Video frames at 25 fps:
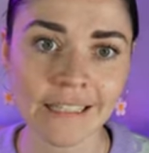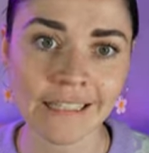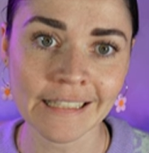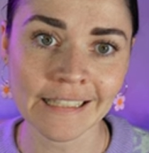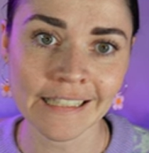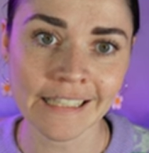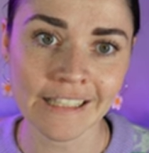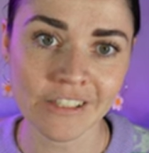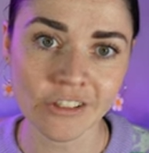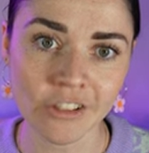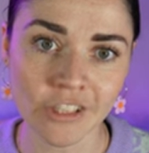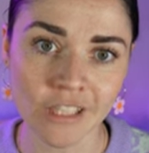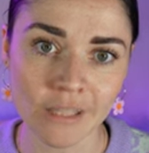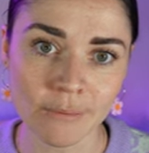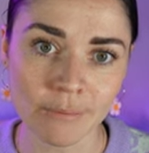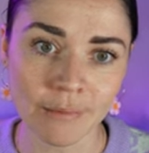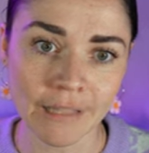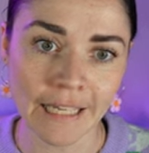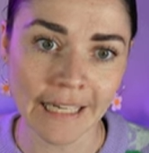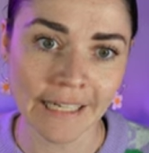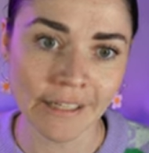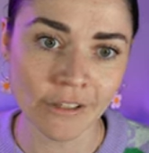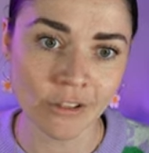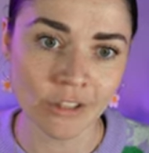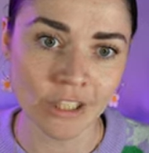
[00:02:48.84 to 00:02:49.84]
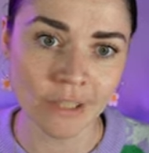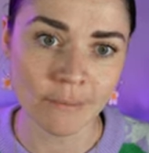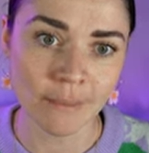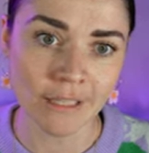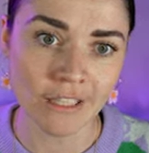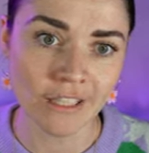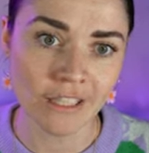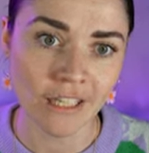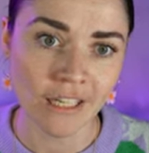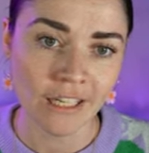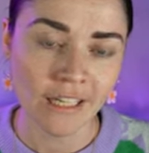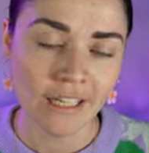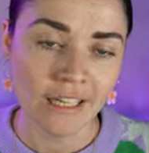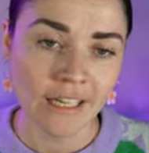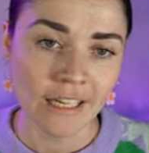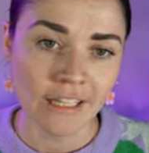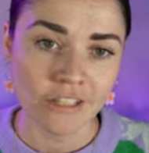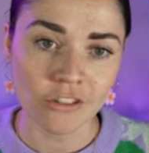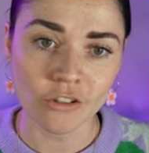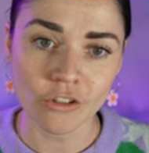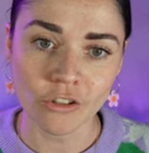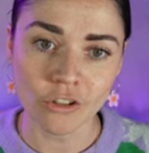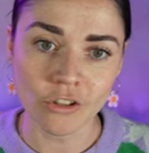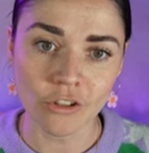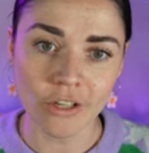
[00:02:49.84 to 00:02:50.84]
You can see it's got its plain old image,
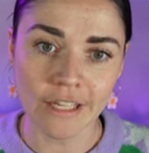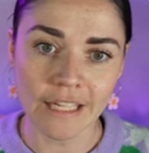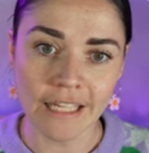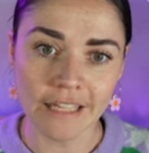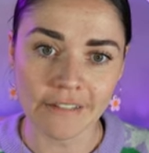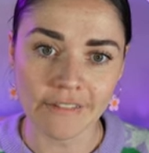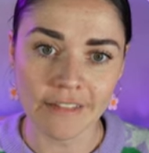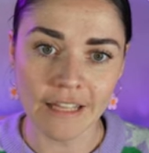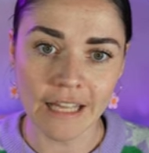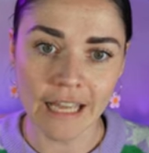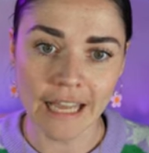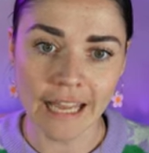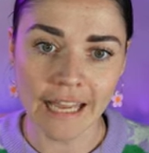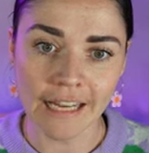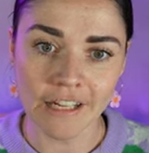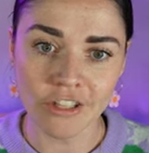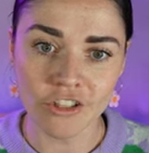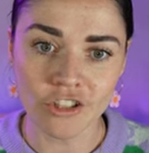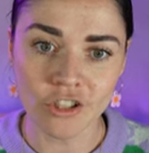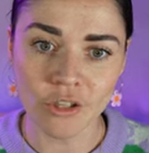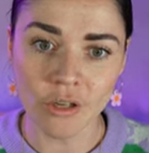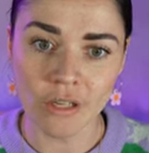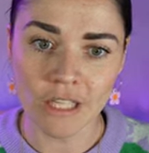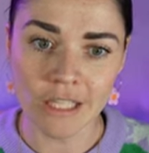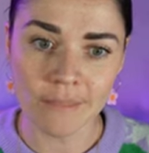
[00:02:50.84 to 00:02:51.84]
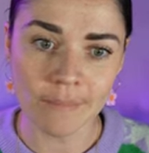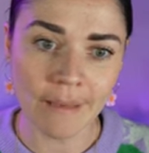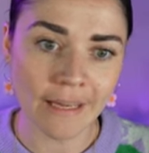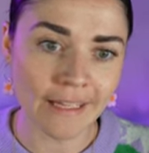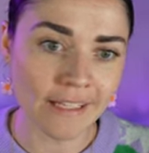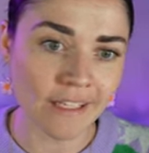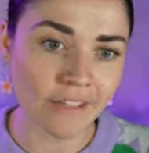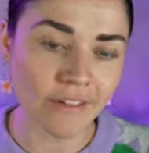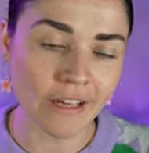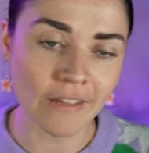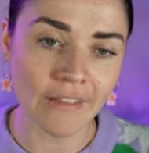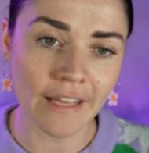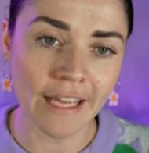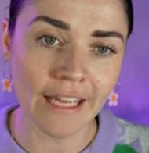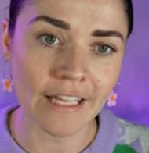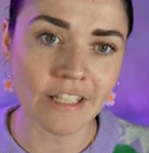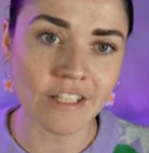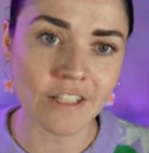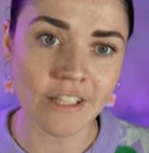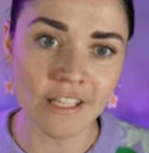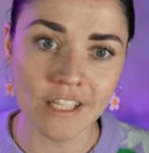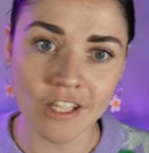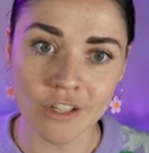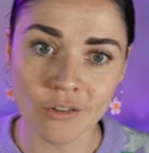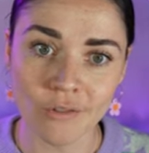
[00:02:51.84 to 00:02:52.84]
not got any of the extra space around the
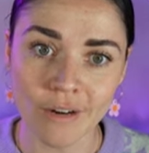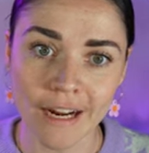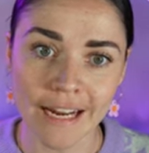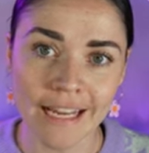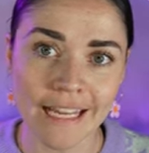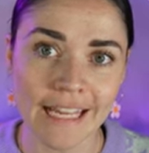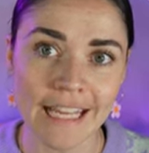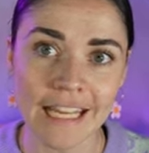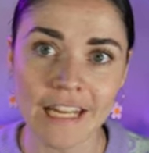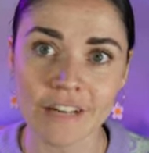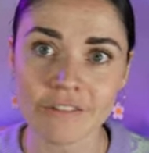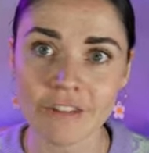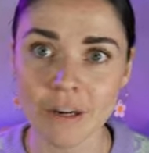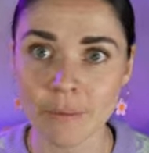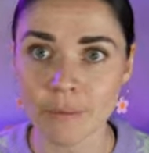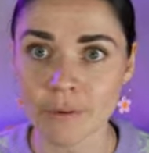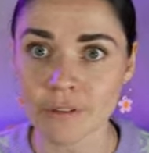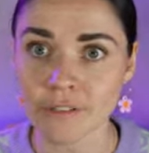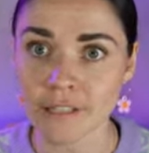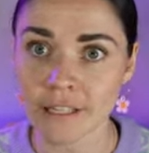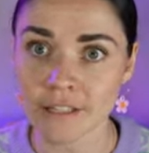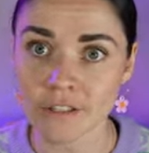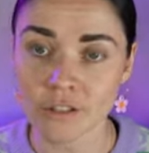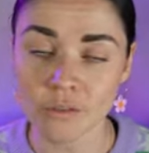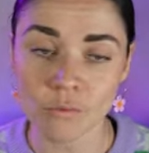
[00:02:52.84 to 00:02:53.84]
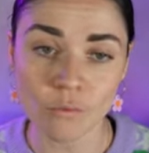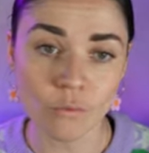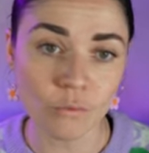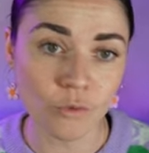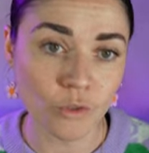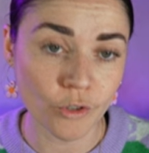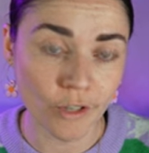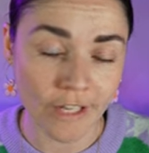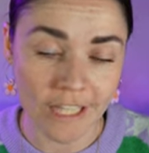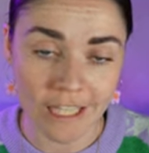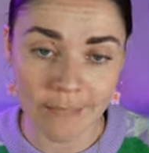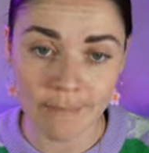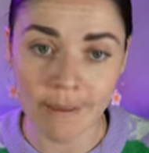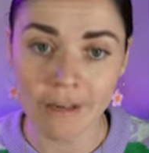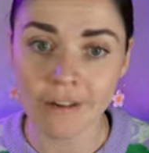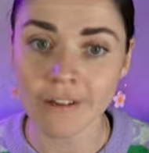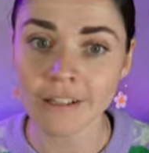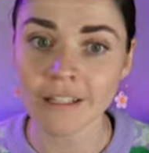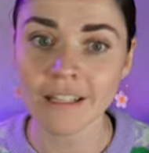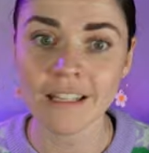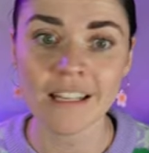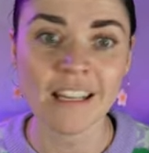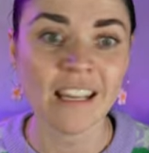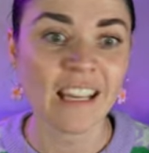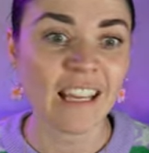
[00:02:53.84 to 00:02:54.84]
edge. This gray here represents
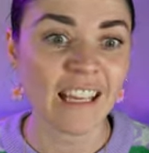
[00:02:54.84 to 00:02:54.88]
transparent.